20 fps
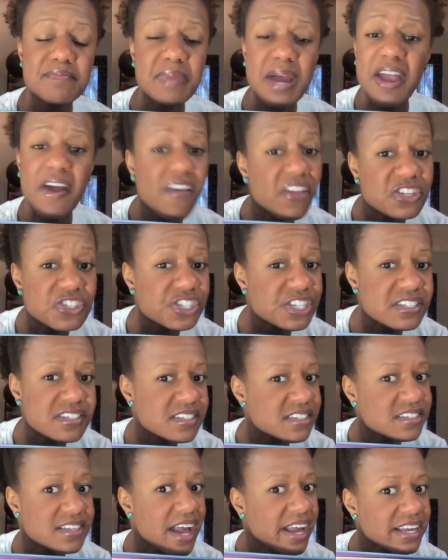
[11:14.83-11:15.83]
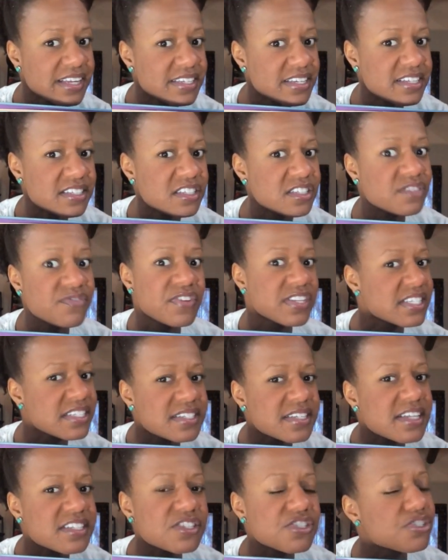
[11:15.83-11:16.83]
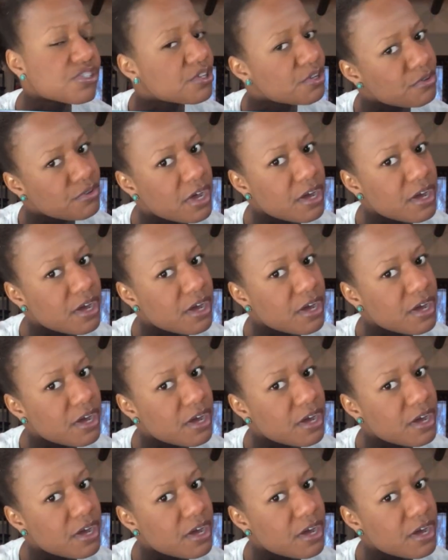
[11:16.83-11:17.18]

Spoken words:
biologists, scientists, physicists,